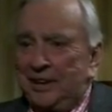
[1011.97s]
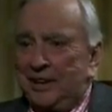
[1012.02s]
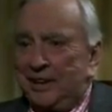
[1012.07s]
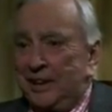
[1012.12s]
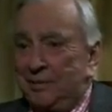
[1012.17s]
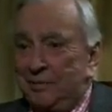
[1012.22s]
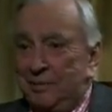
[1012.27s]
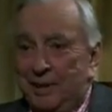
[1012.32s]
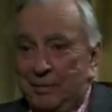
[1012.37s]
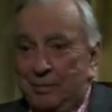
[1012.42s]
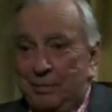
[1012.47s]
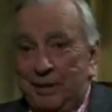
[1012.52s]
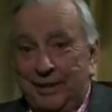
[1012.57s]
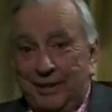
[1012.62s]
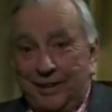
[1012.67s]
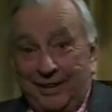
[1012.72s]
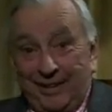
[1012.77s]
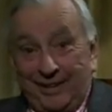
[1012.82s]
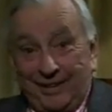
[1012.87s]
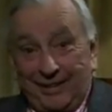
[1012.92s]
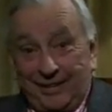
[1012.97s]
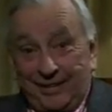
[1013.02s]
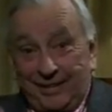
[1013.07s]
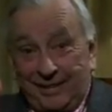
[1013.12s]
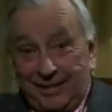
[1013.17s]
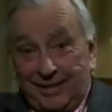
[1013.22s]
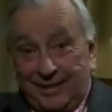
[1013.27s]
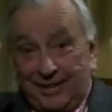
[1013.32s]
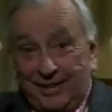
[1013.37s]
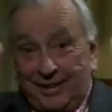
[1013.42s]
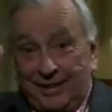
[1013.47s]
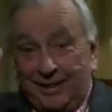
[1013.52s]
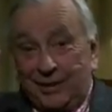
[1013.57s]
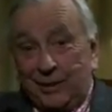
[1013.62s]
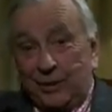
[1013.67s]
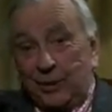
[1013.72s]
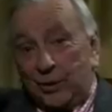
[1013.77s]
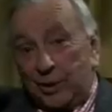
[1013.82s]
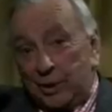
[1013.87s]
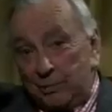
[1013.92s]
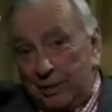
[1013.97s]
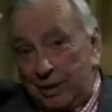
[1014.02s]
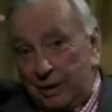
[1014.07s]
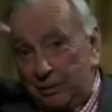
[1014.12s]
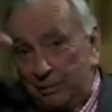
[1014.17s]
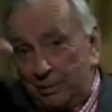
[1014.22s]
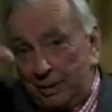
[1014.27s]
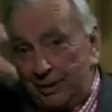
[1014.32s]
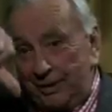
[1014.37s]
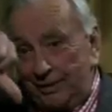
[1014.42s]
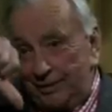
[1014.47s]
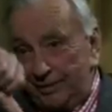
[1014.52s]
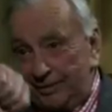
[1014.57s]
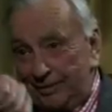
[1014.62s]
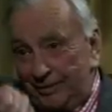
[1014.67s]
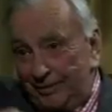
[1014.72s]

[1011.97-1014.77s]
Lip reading: He may be, or he may be.